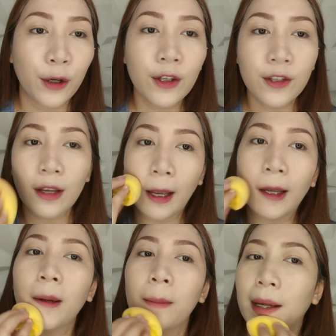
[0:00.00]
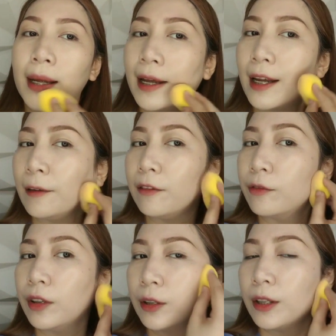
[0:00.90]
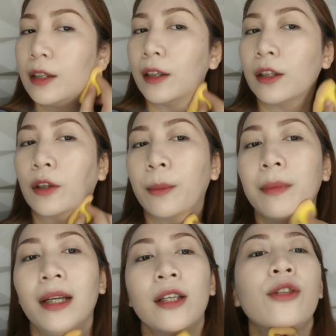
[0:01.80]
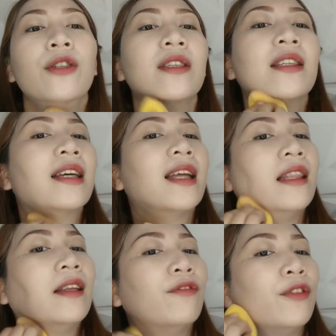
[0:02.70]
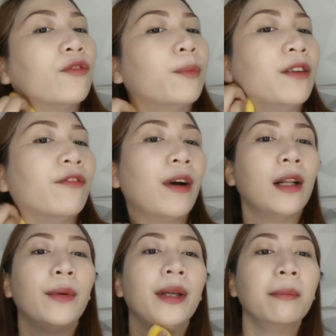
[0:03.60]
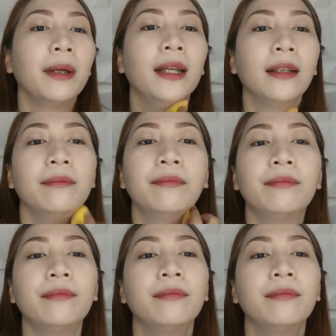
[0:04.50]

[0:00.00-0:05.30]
Because I have combination skin, if you've been following me